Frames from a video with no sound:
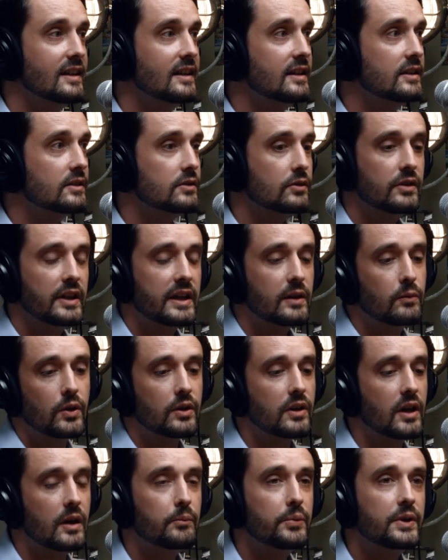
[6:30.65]
So like what
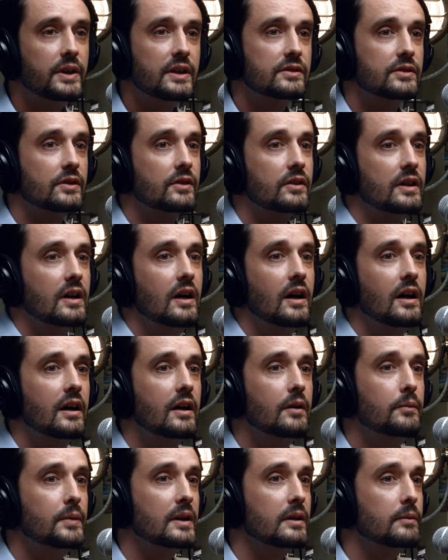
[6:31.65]
companies are going to
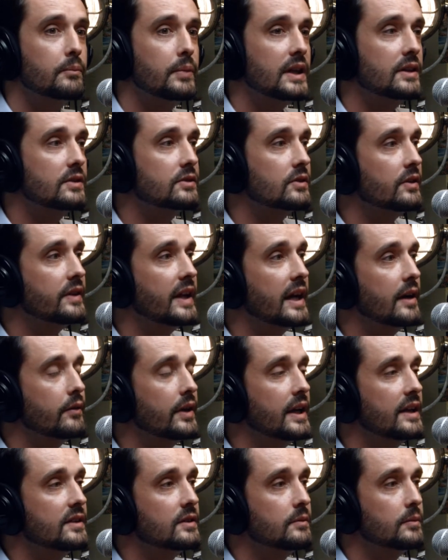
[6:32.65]
hire me based on that
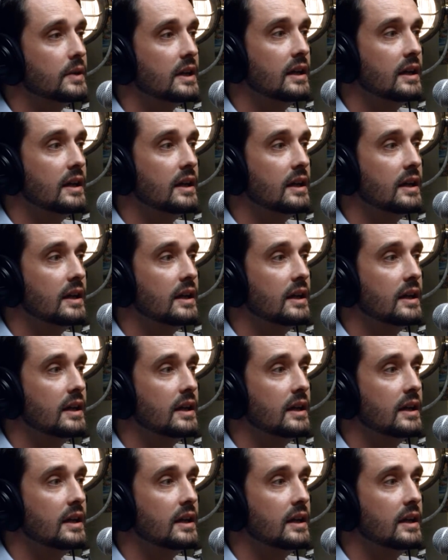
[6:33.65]
resume?